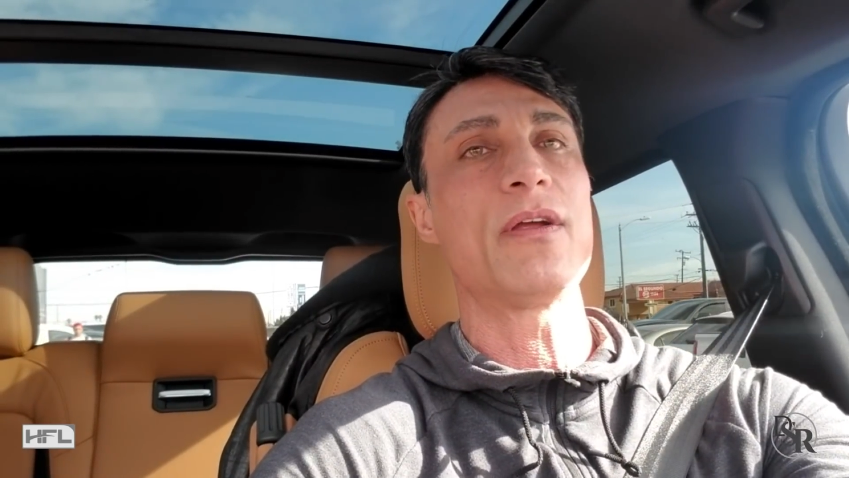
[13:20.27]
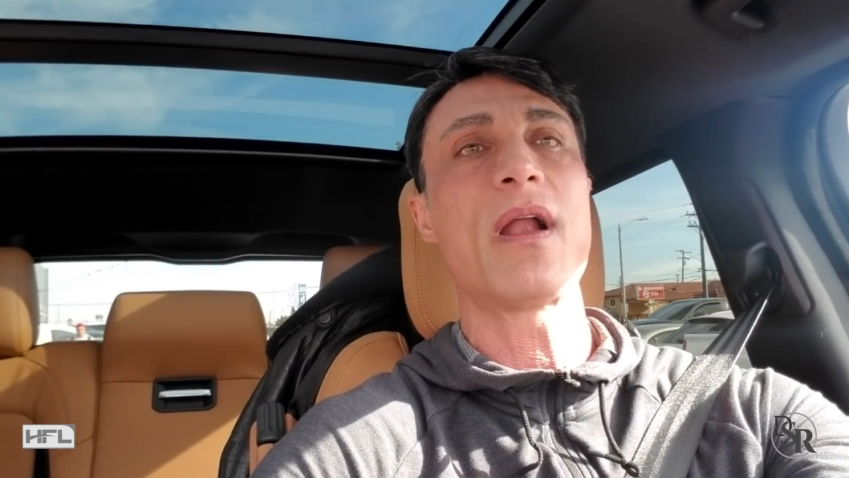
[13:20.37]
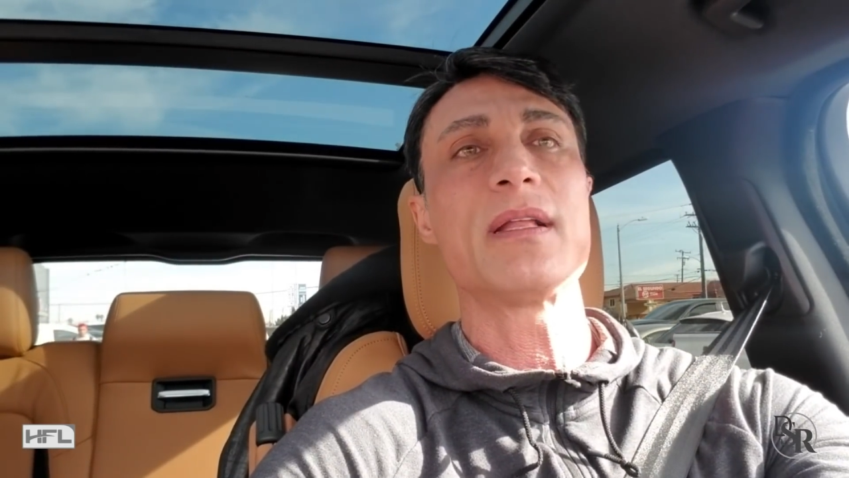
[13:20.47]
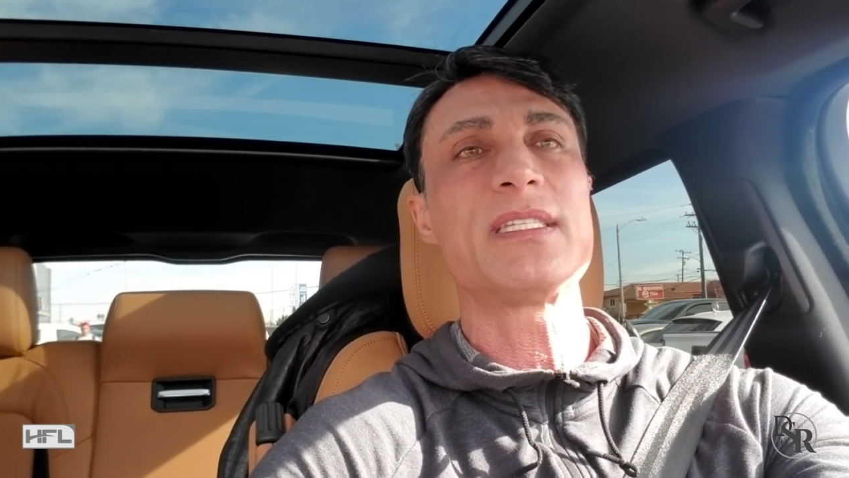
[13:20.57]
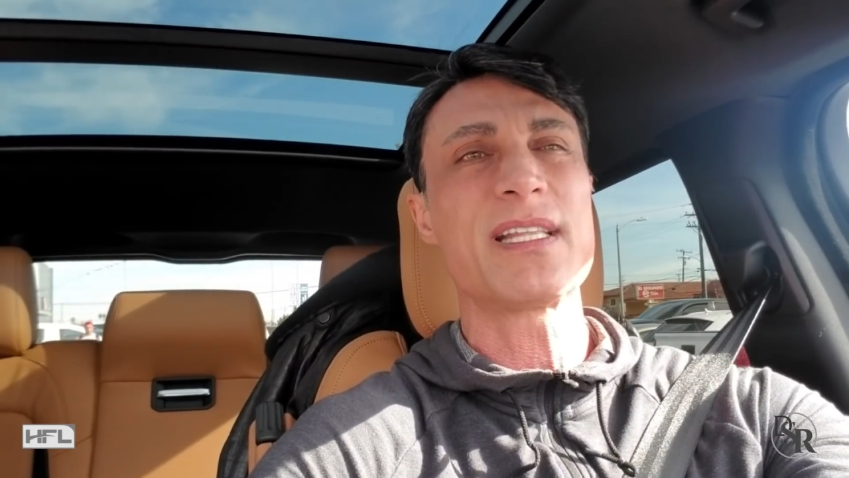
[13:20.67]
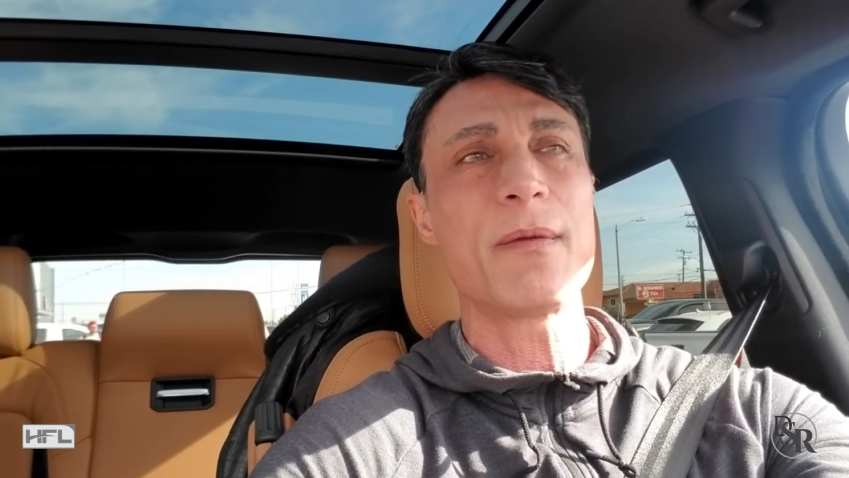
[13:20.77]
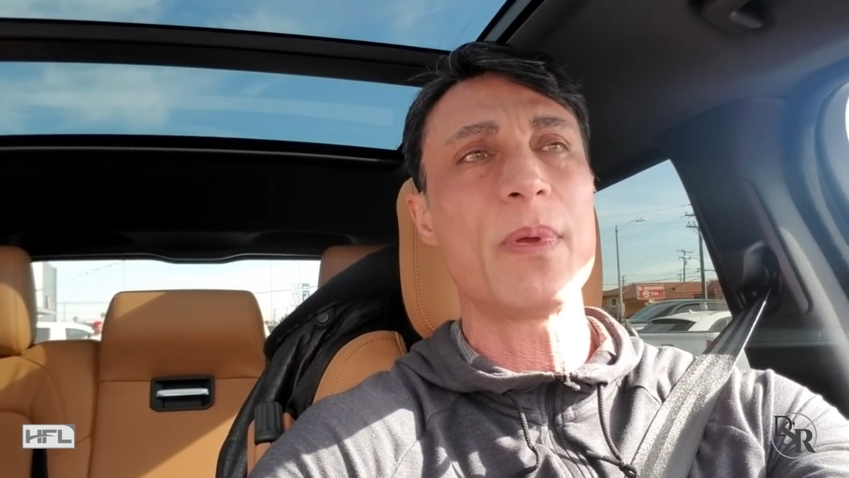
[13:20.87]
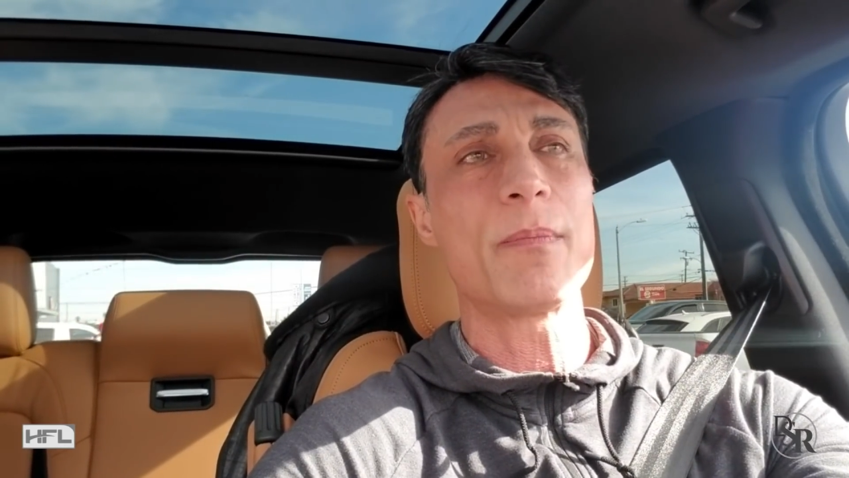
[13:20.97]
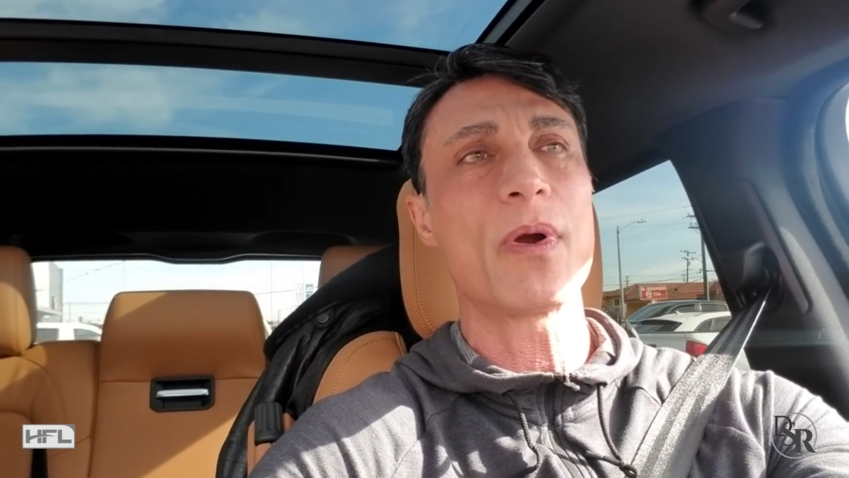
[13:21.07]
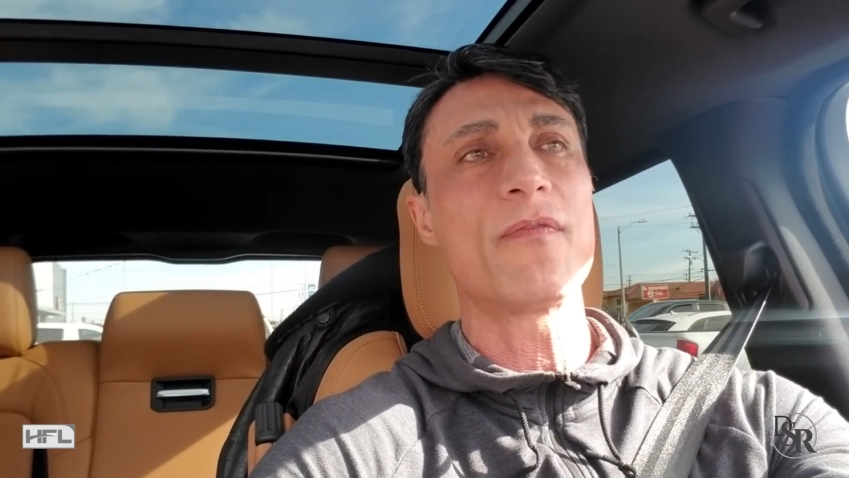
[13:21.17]
You're not
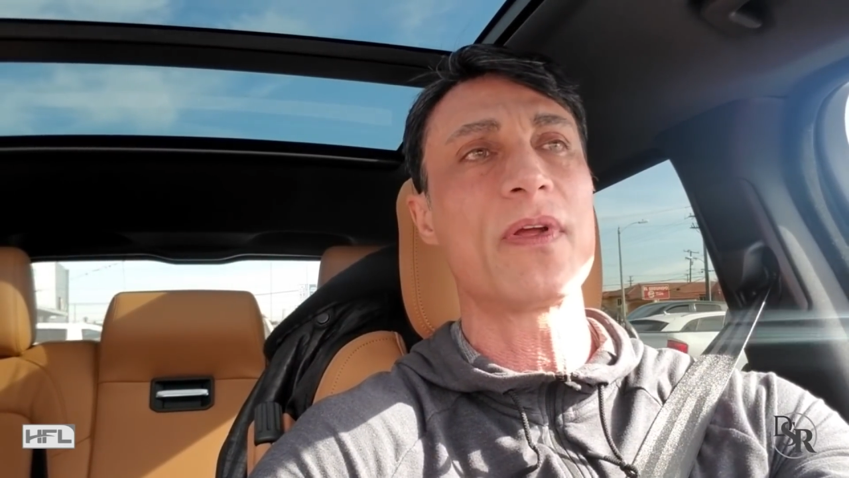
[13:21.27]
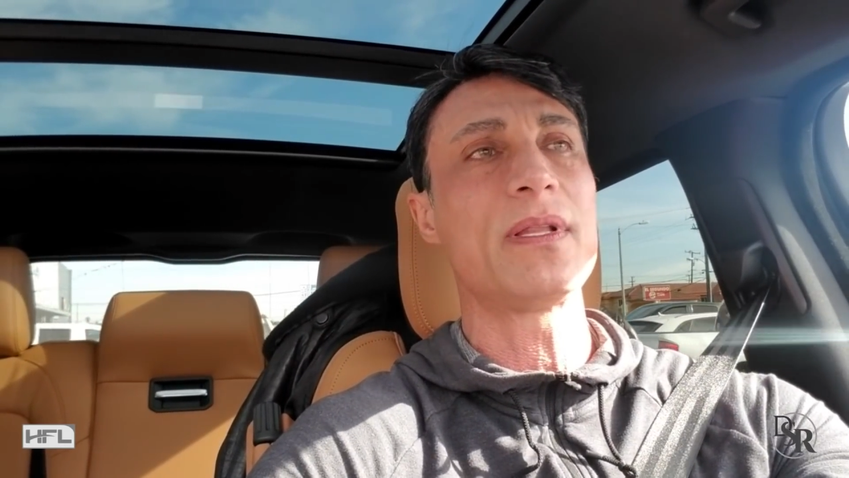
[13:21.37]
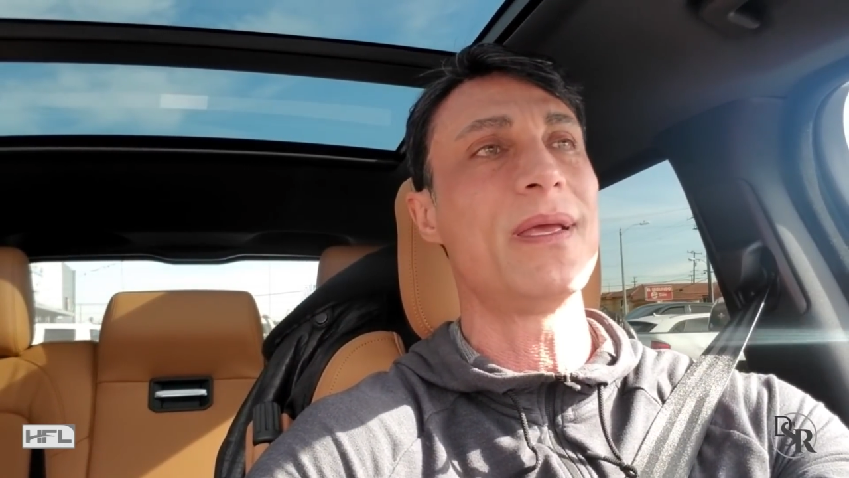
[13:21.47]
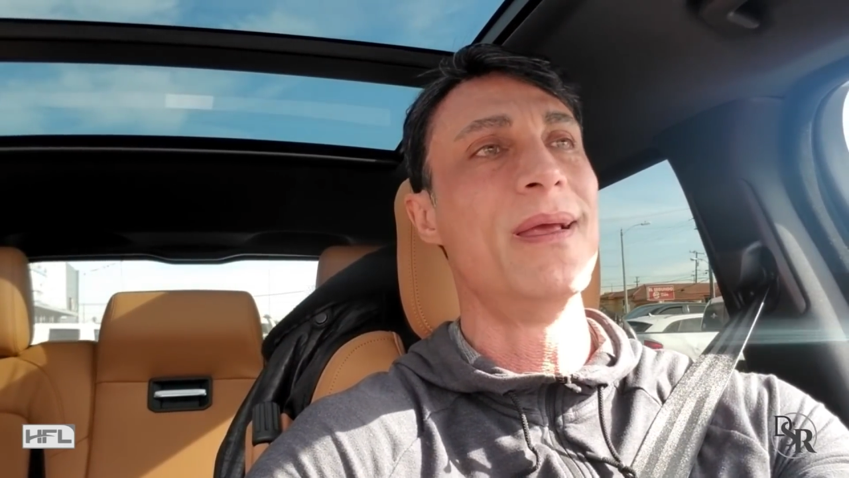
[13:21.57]
sleeping perfectly.